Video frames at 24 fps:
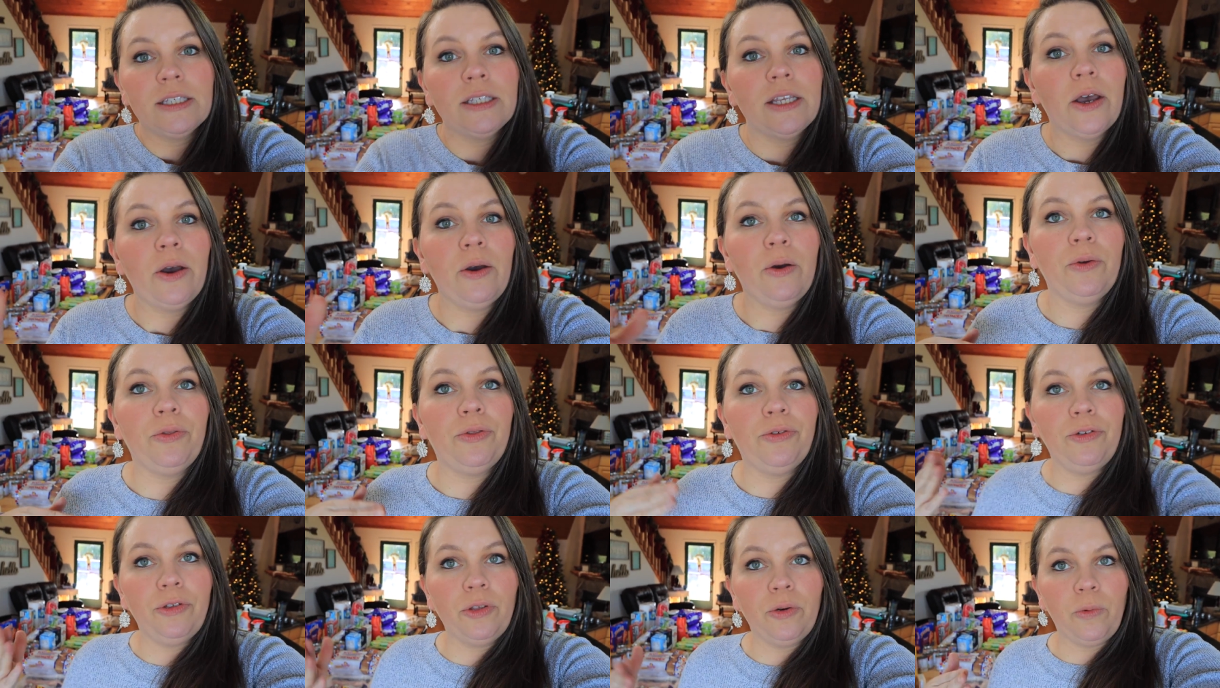
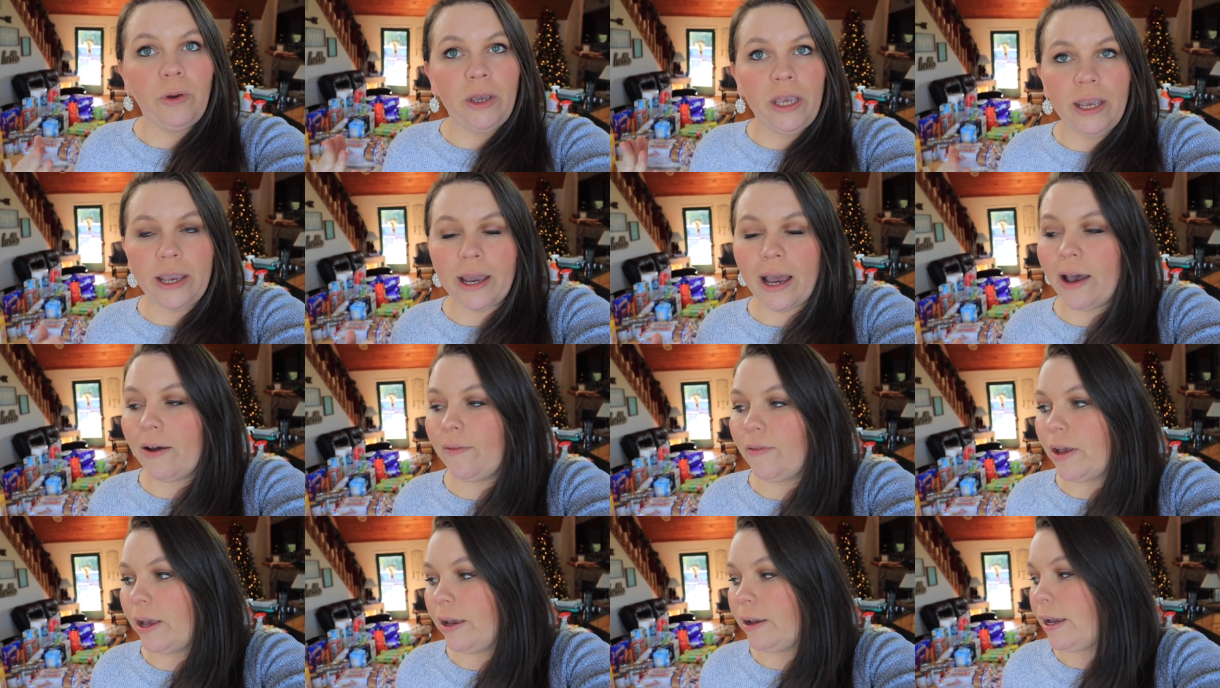So through the week,
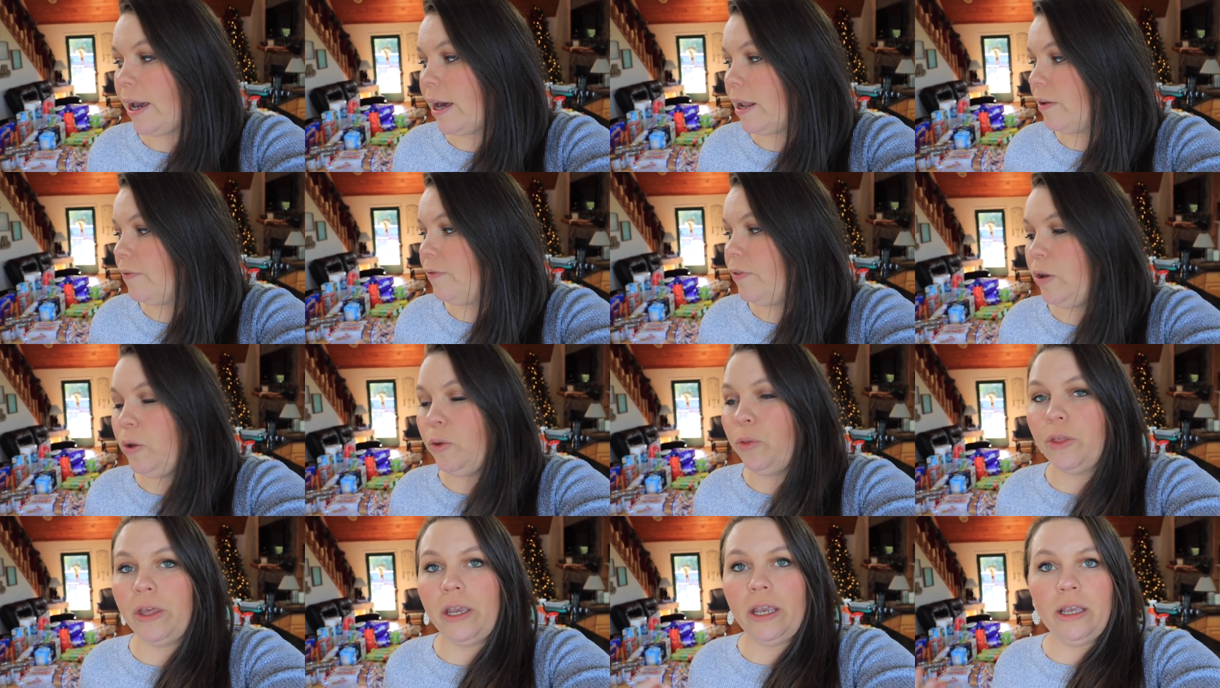I've got a
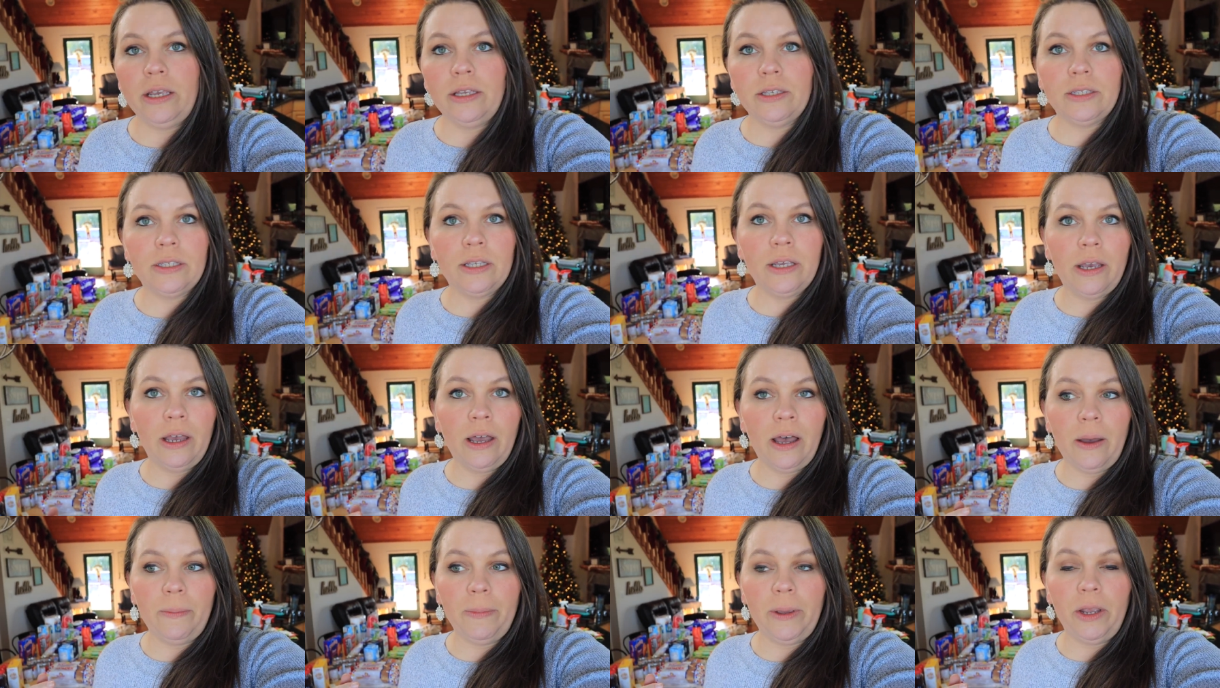few things
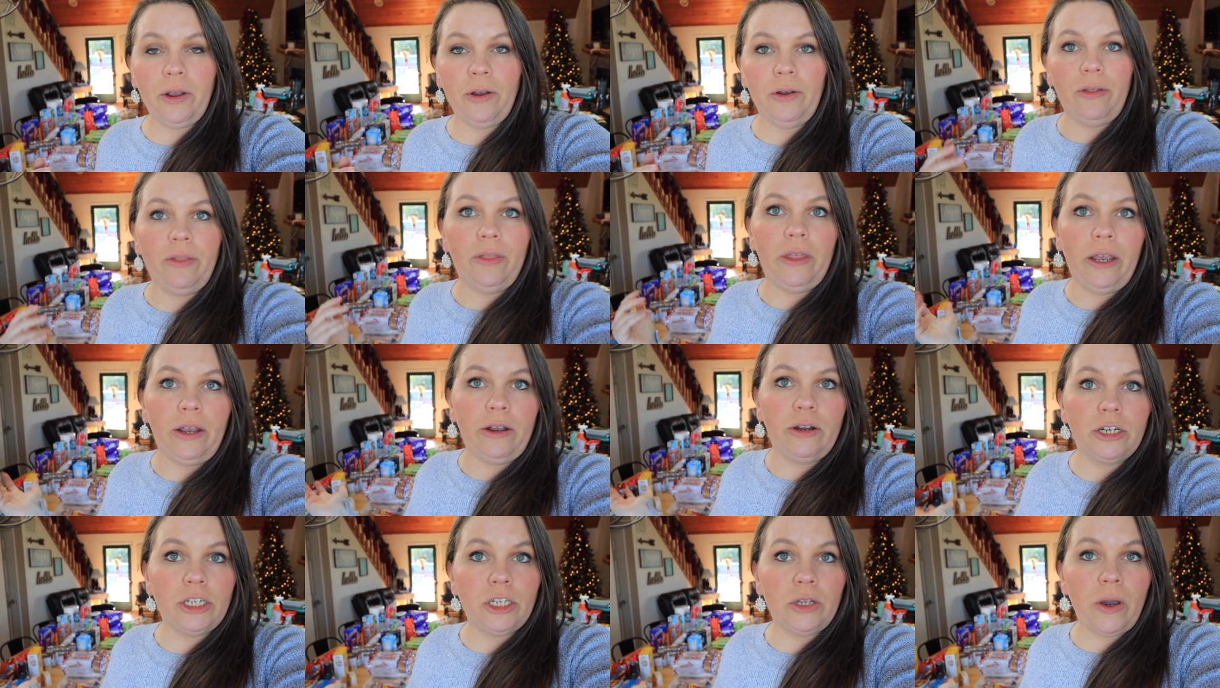um, here and
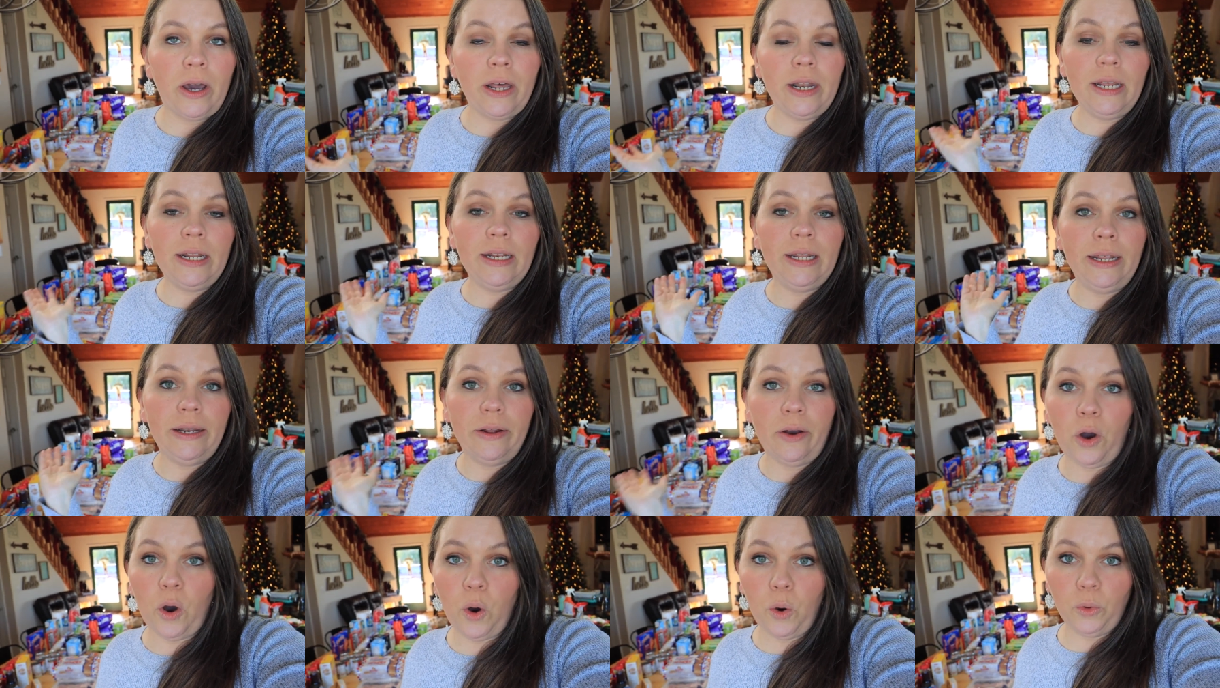there. So I didn't
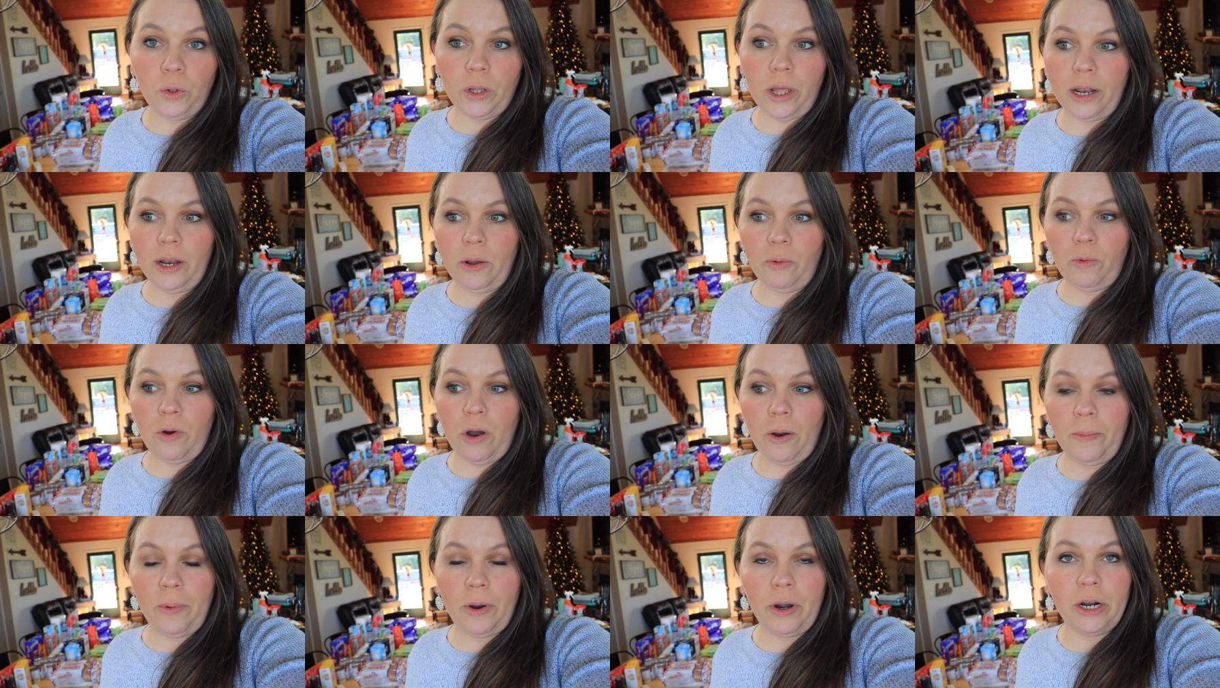need a whole lot at
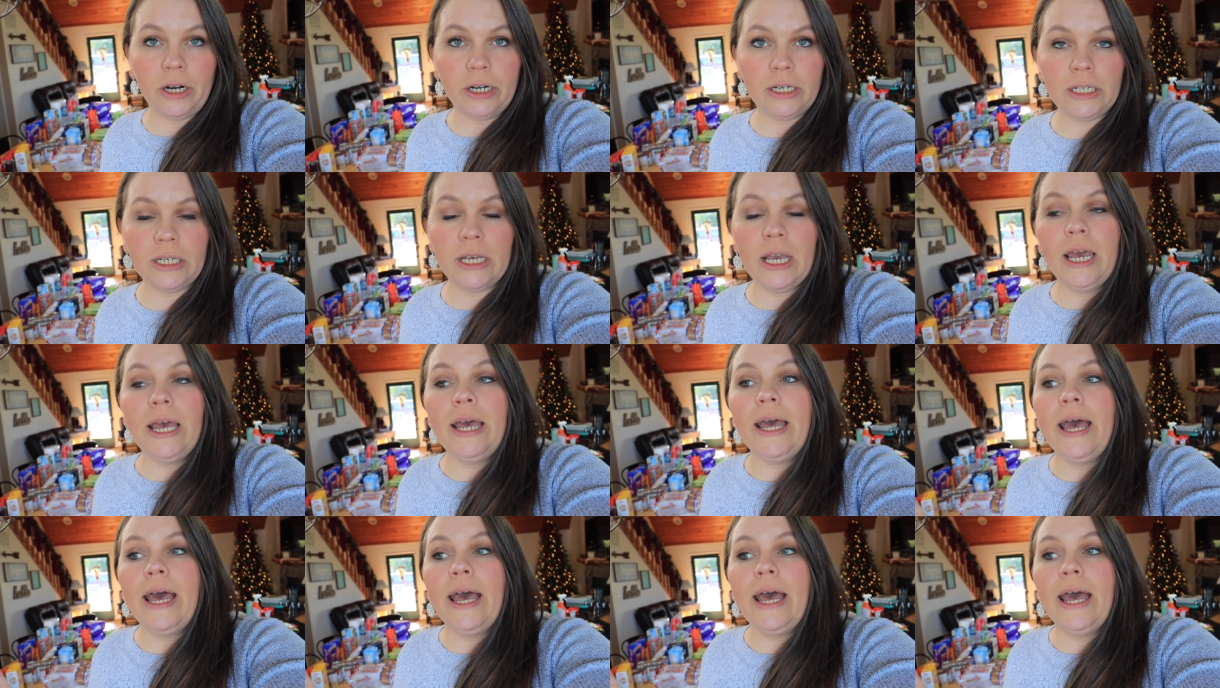Walmart.